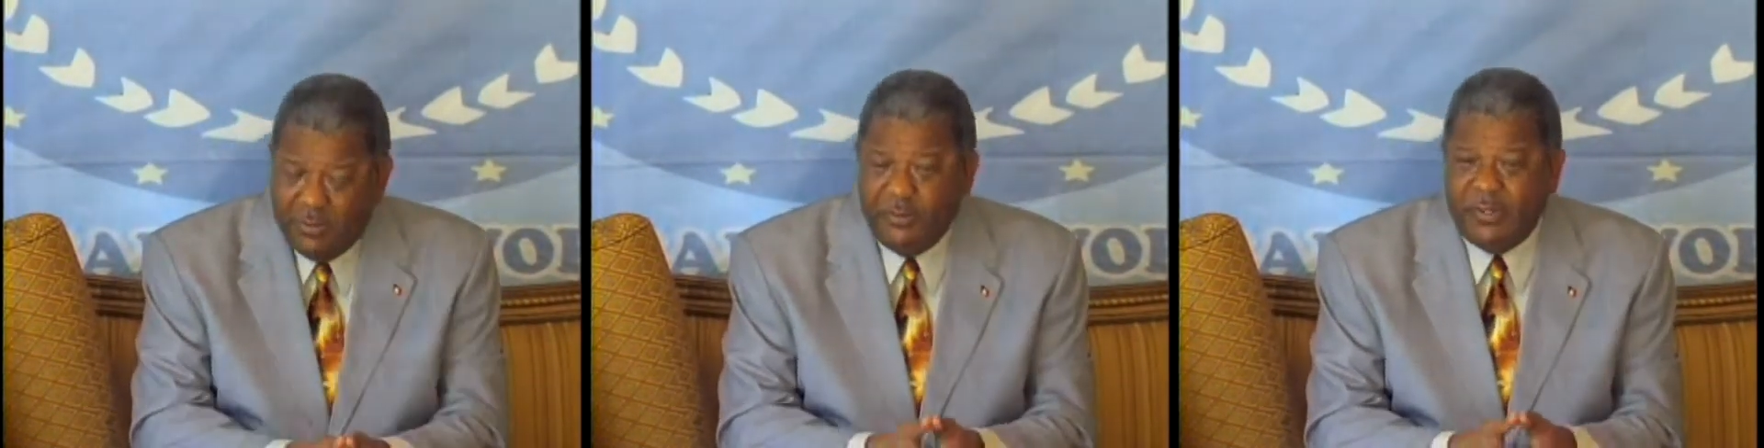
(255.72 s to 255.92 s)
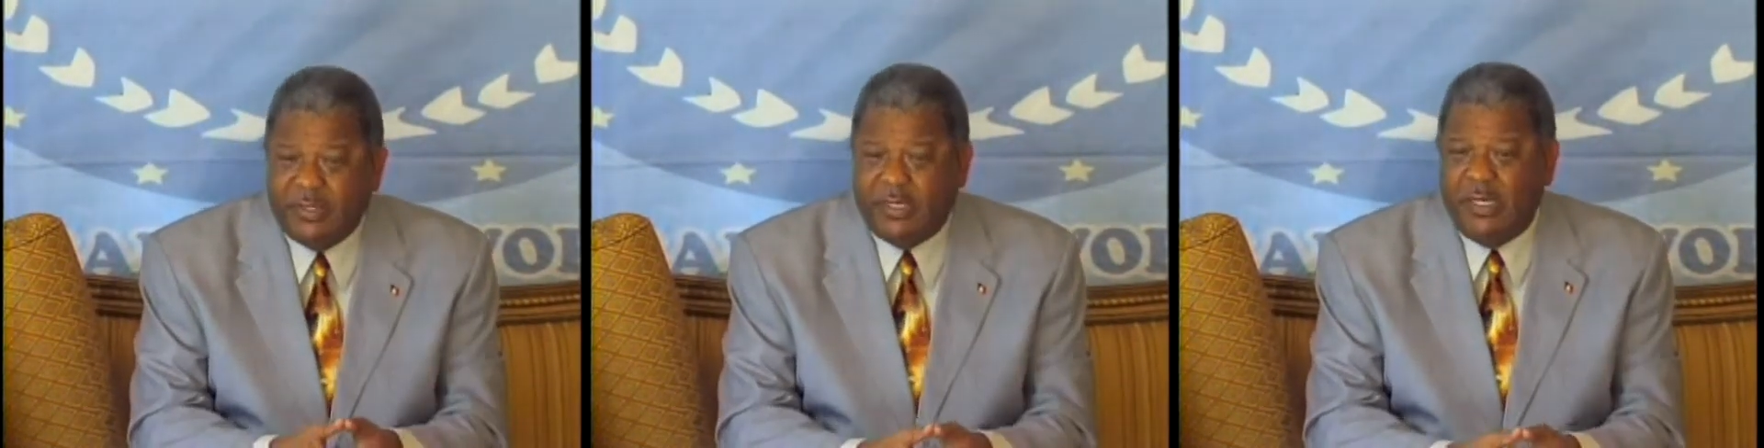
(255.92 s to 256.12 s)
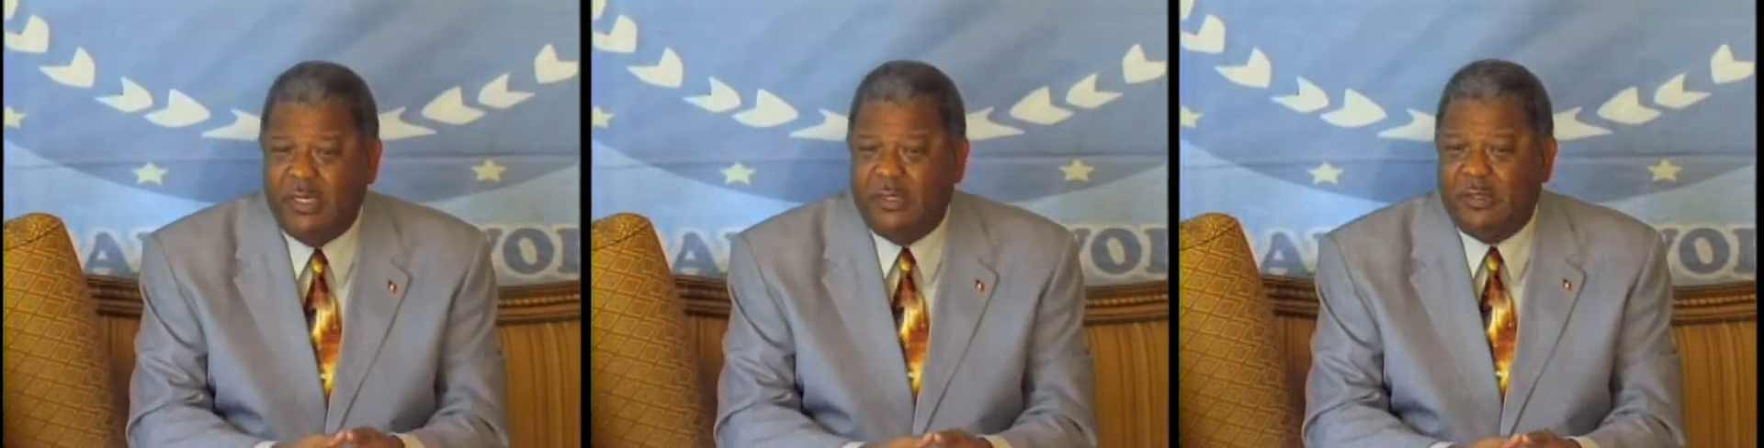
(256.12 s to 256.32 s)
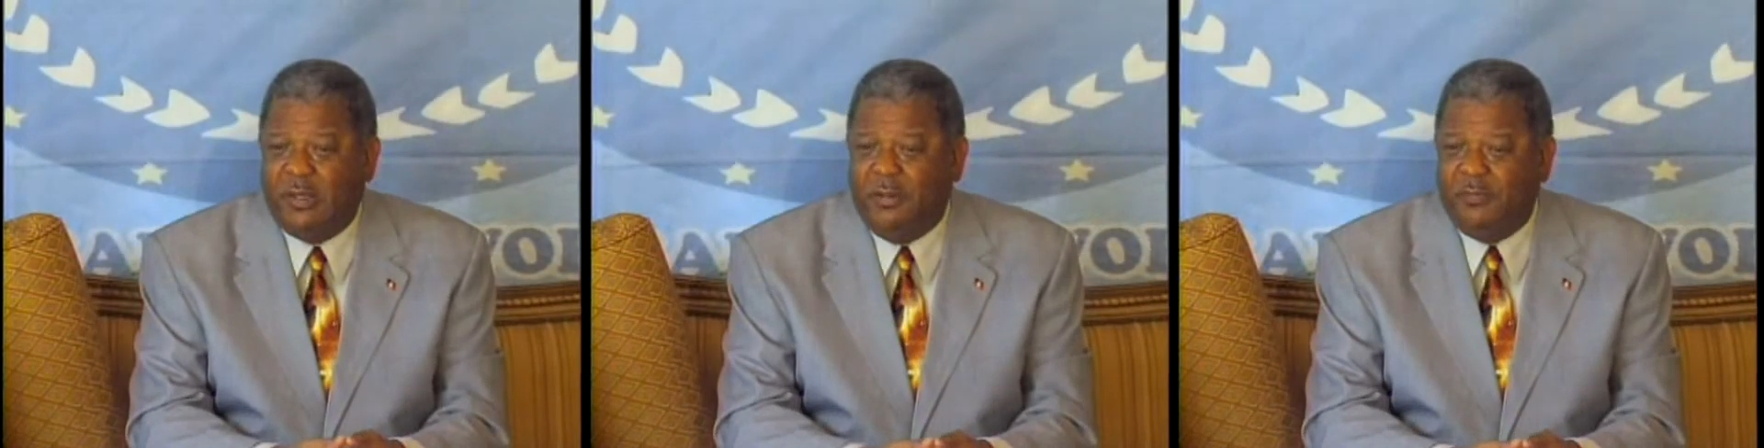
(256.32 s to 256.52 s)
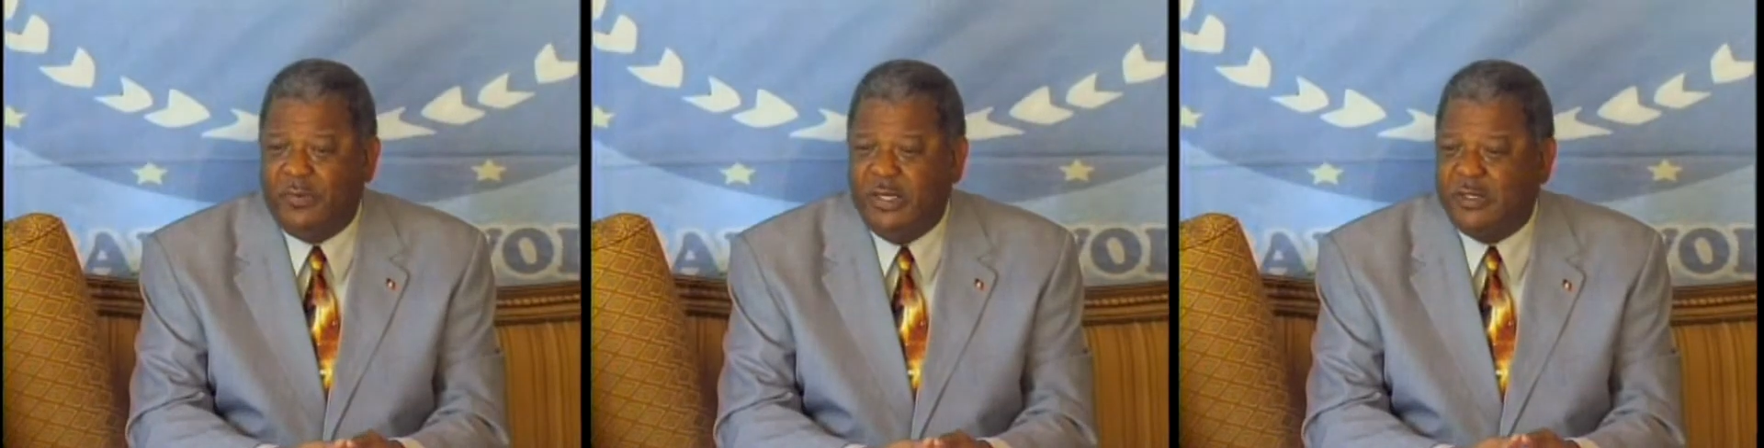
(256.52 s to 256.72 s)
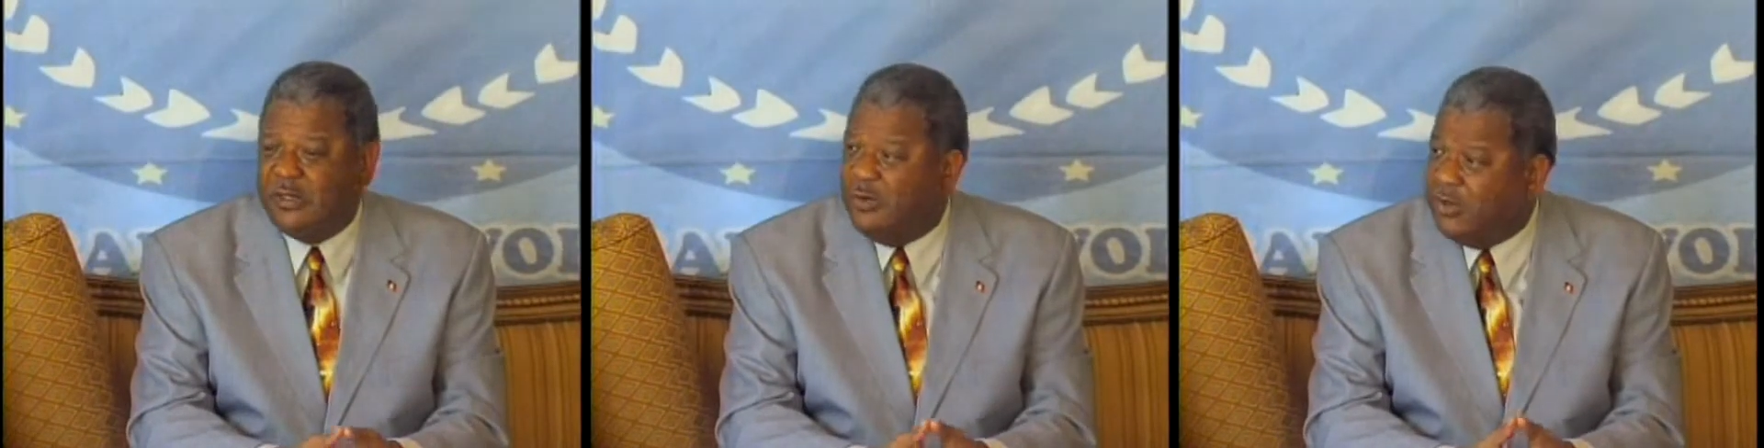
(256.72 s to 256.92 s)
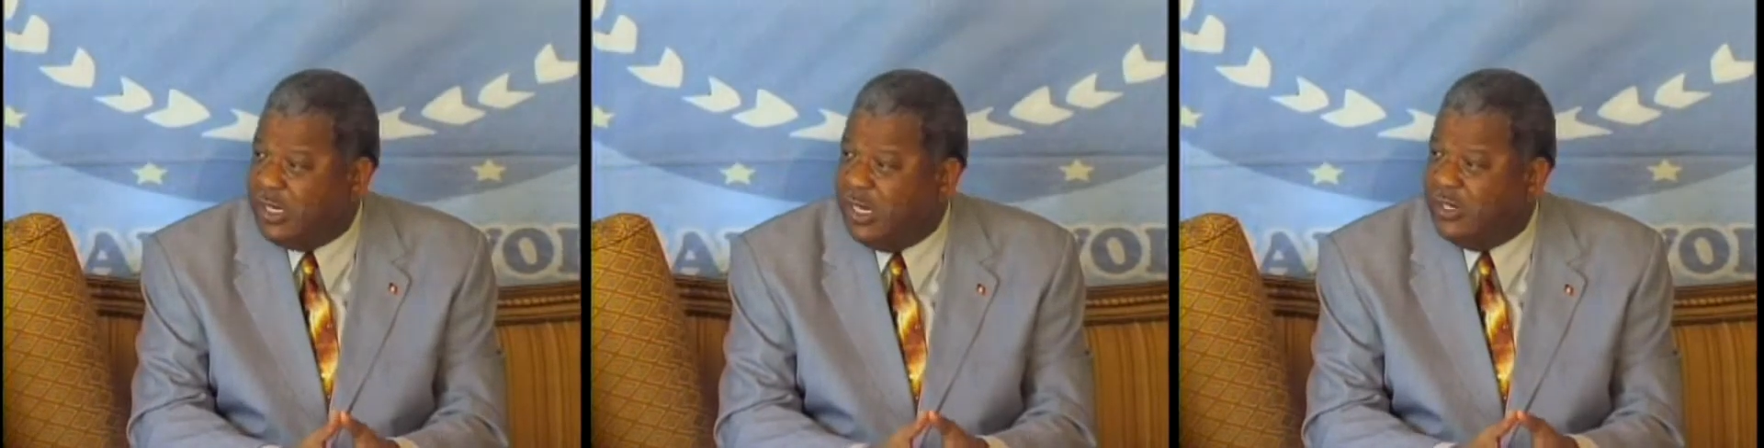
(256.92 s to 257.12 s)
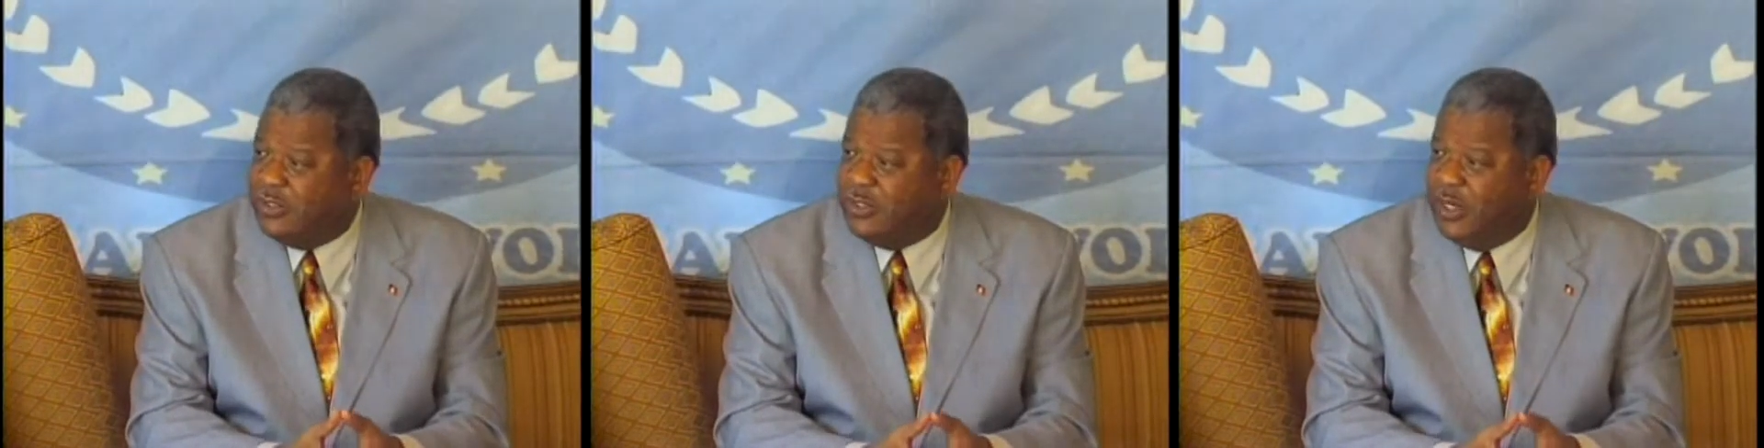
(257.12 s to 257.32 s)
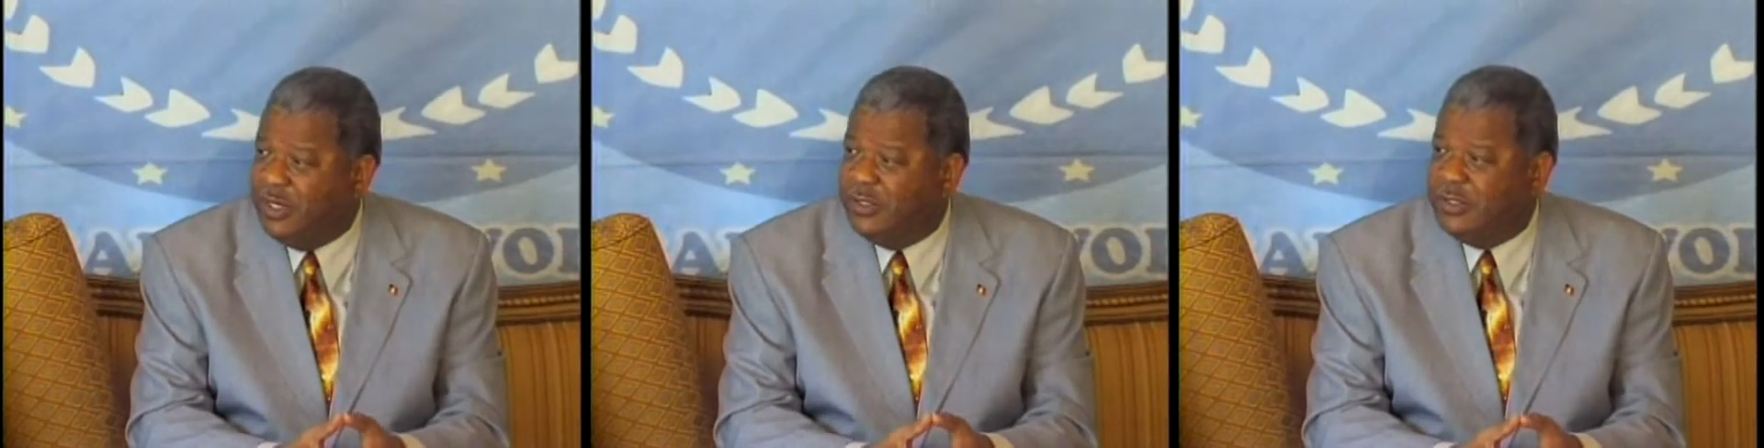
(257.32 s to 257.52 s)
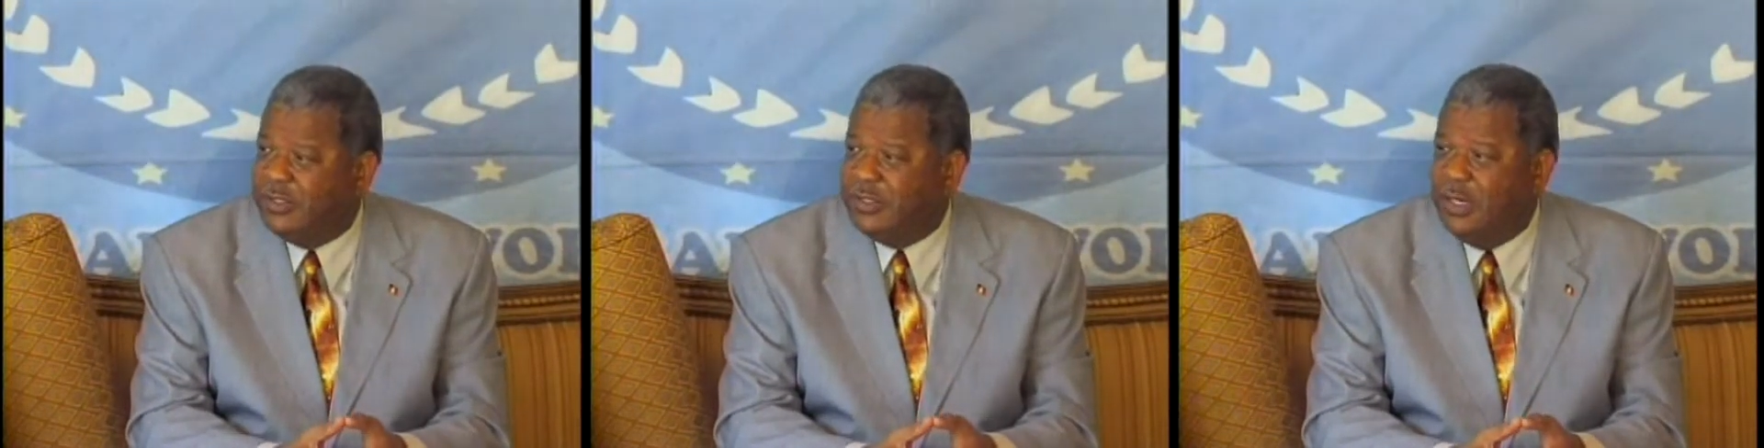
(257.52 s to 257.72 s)
We see some
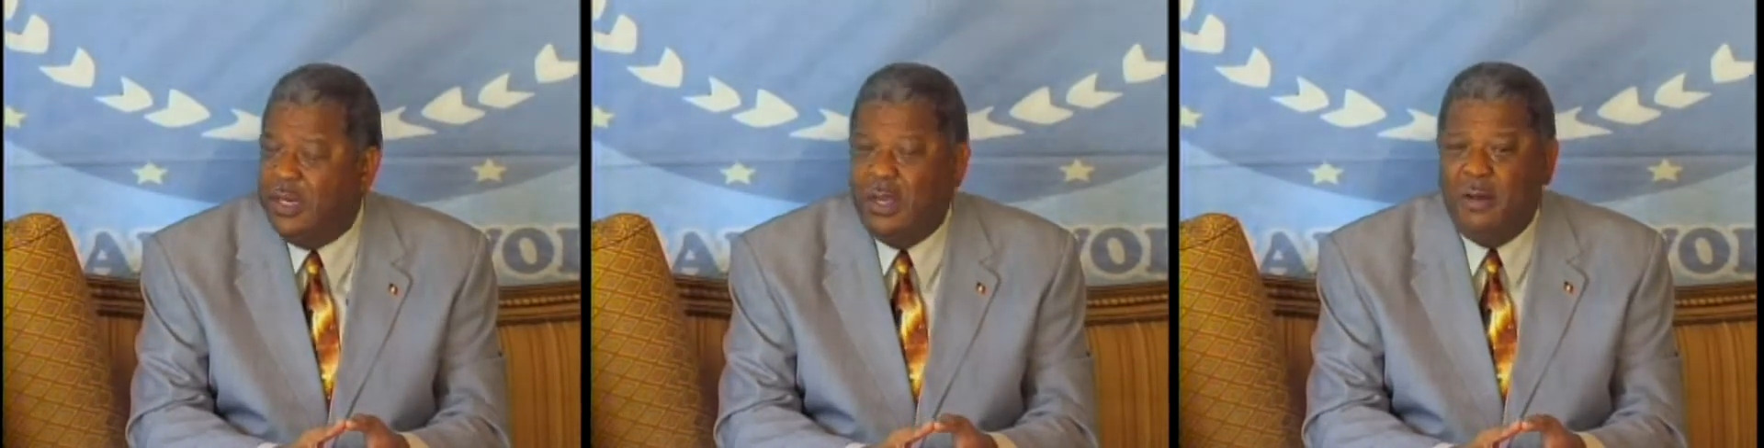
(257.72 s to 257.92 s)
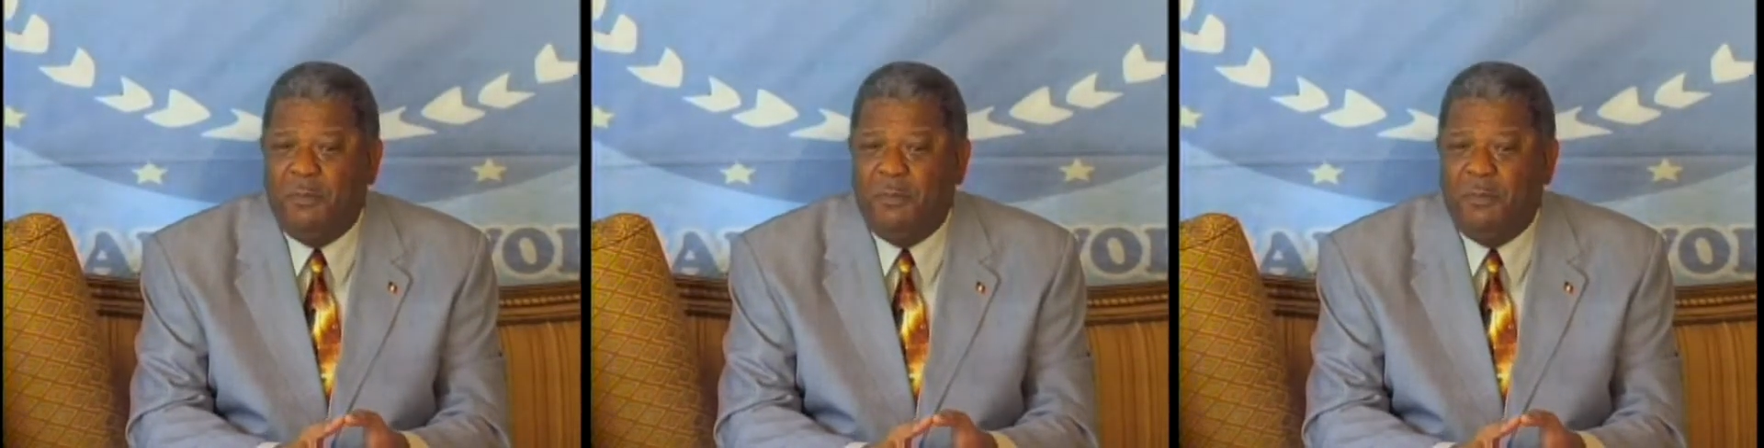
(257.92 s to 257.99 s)
dislocations,